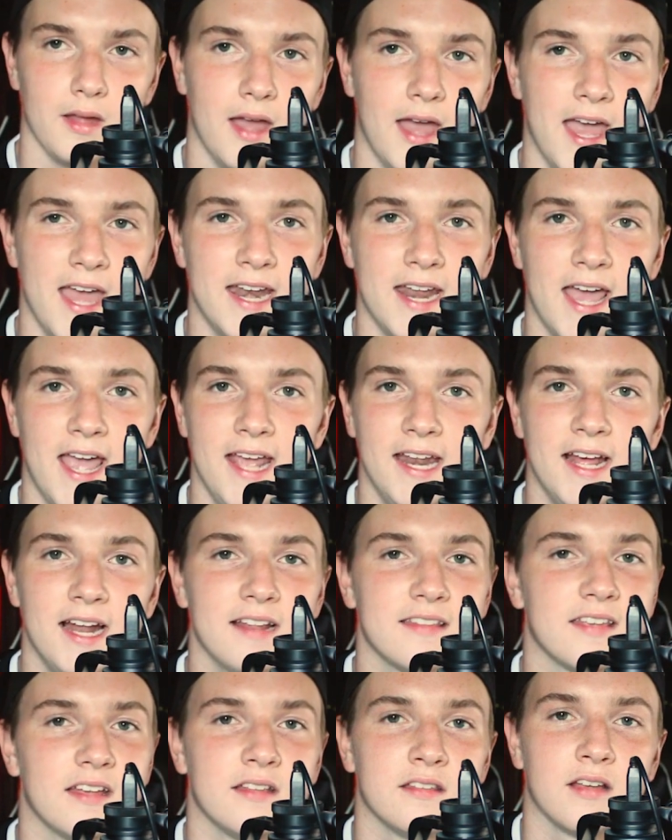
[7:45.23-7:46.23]
And 8 out
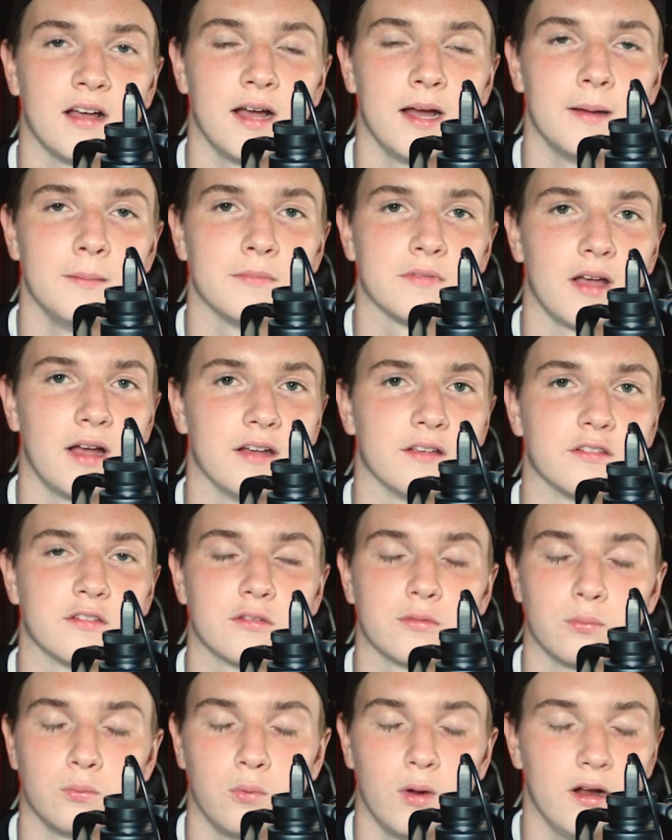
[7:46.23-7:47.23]
of 10 times, I
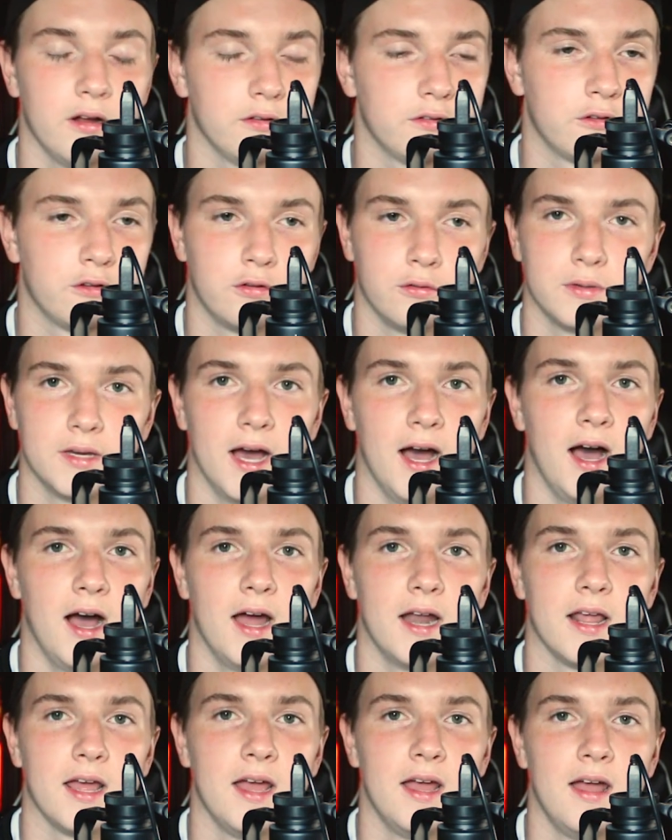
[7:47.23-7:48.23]
swear to
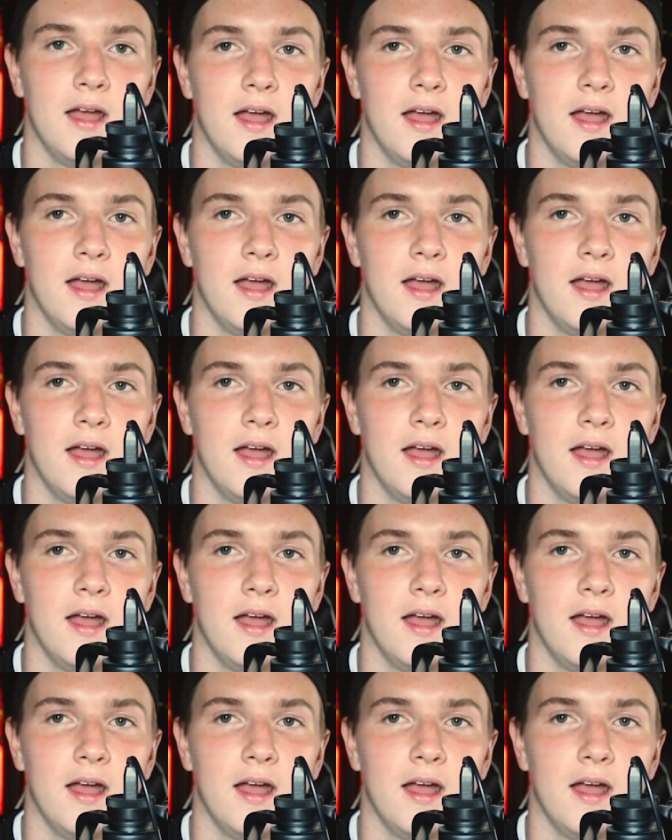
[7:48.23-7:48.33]
God,